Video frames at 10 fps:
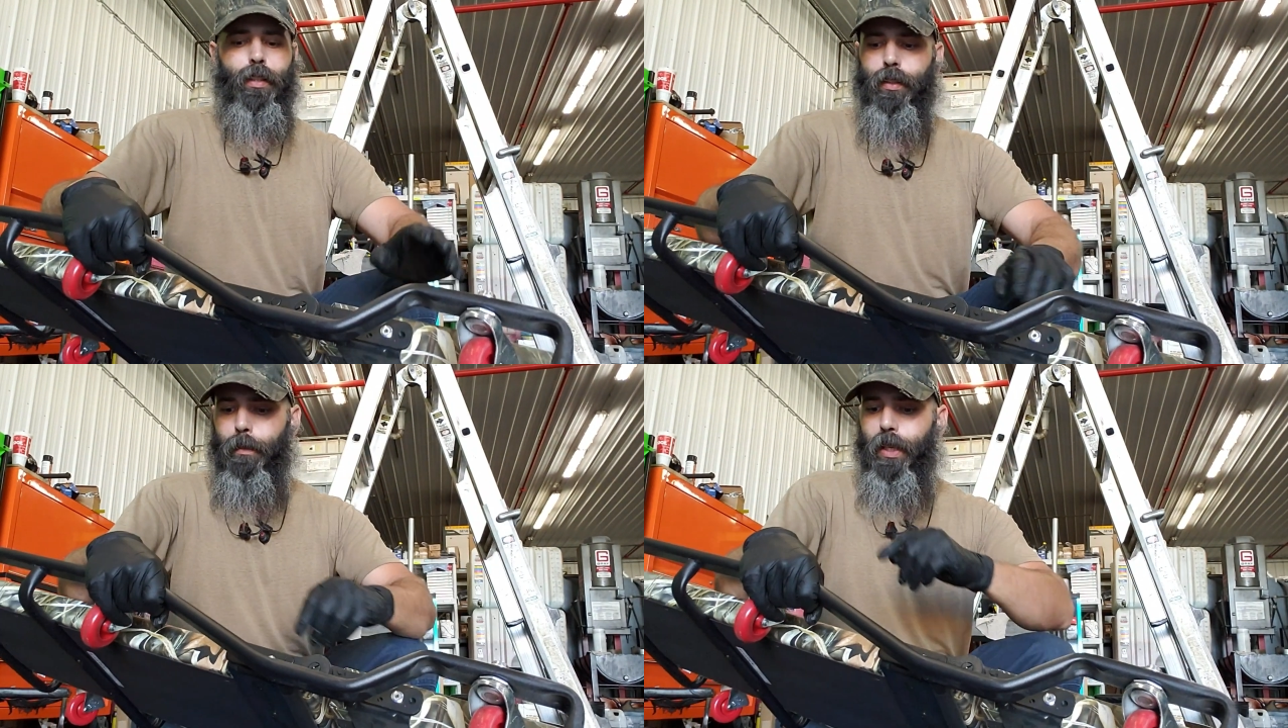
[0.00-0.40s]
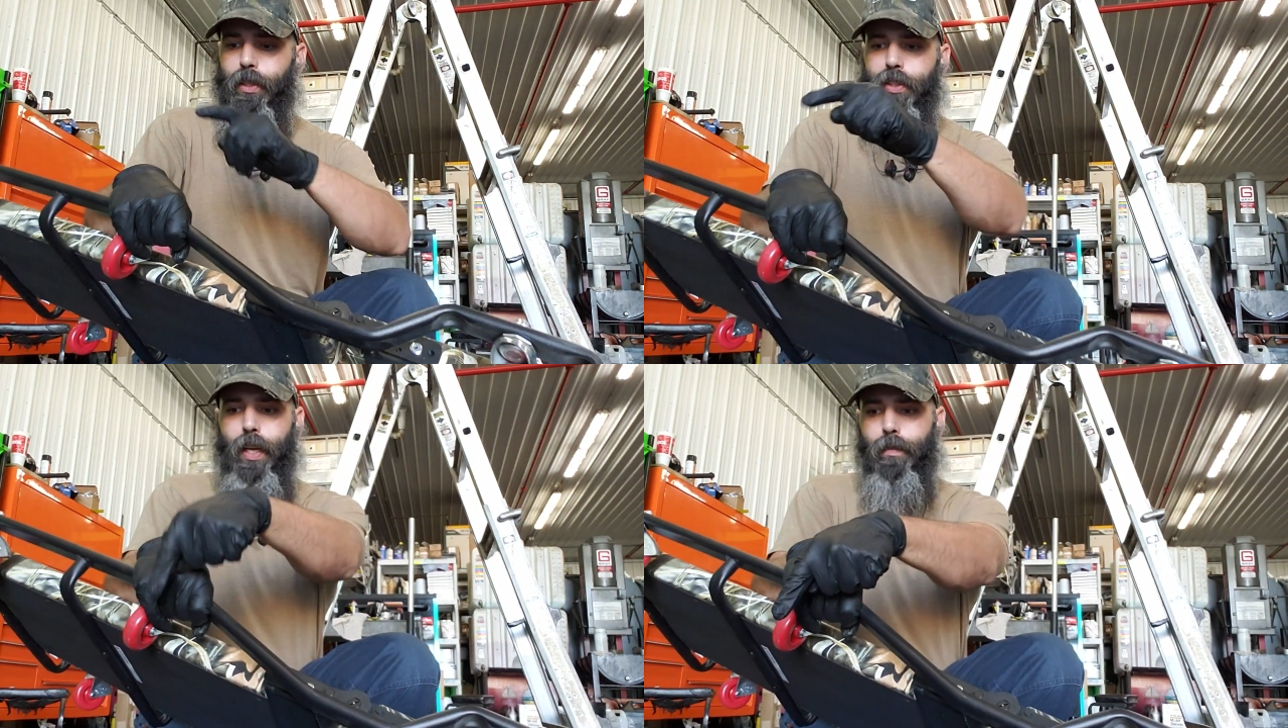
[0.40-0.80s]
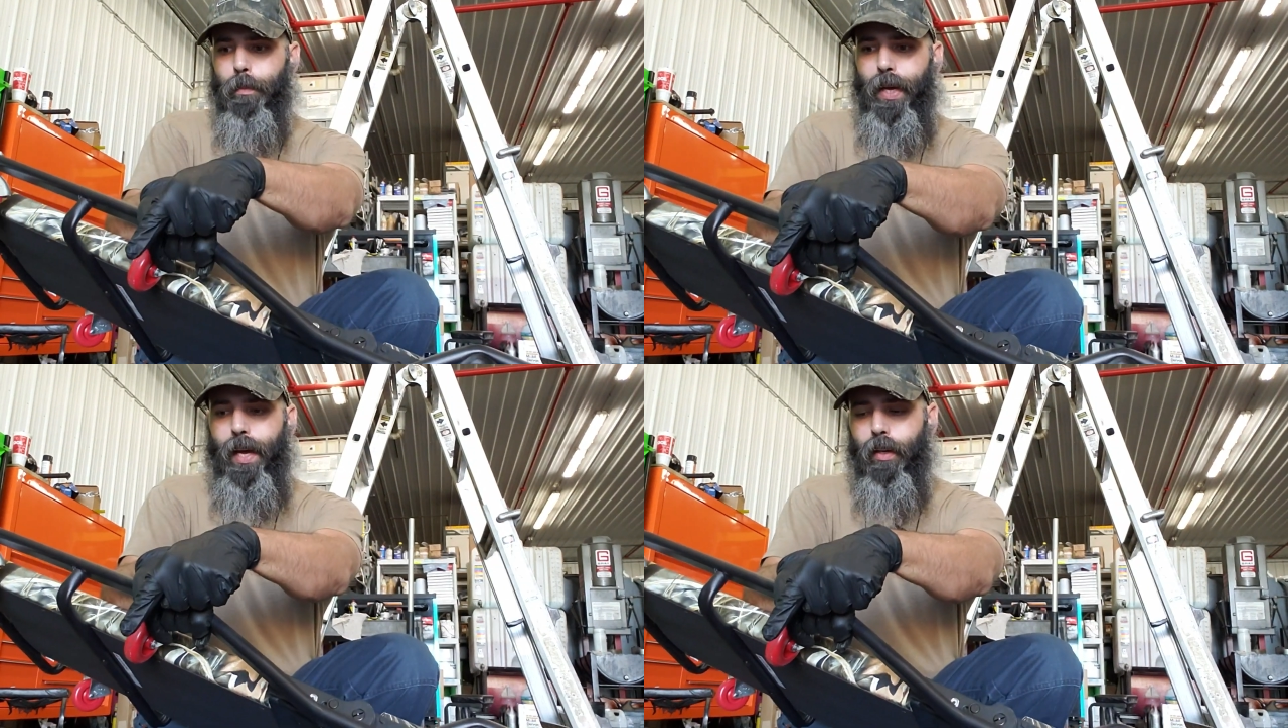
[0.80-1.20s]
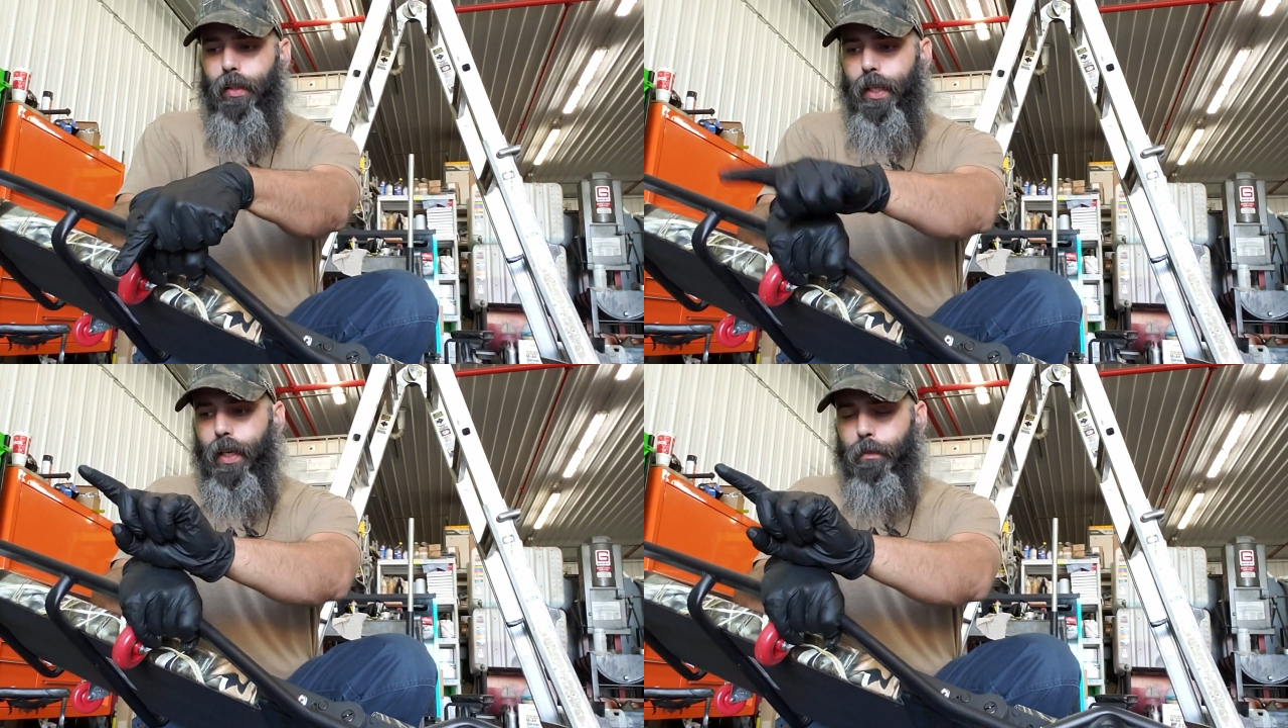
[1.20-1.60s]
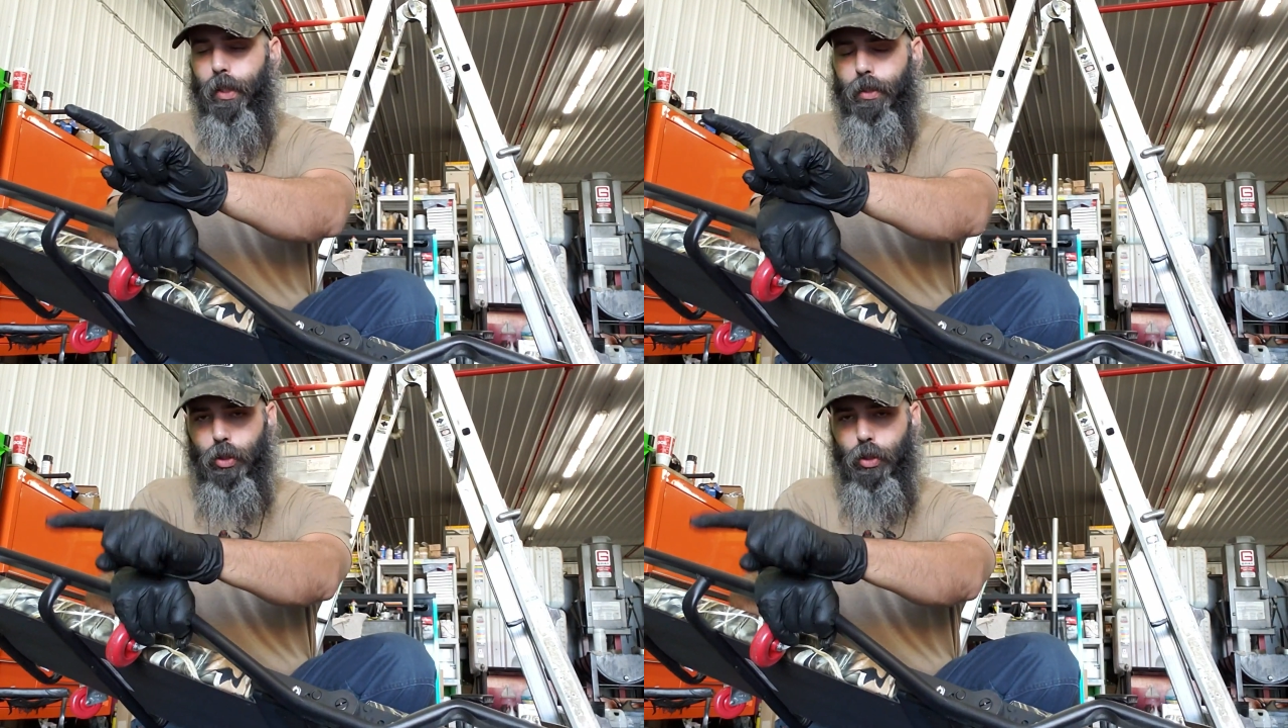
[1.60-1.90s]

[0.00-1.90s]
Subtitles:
I'm going to save the pad on that, I'm going to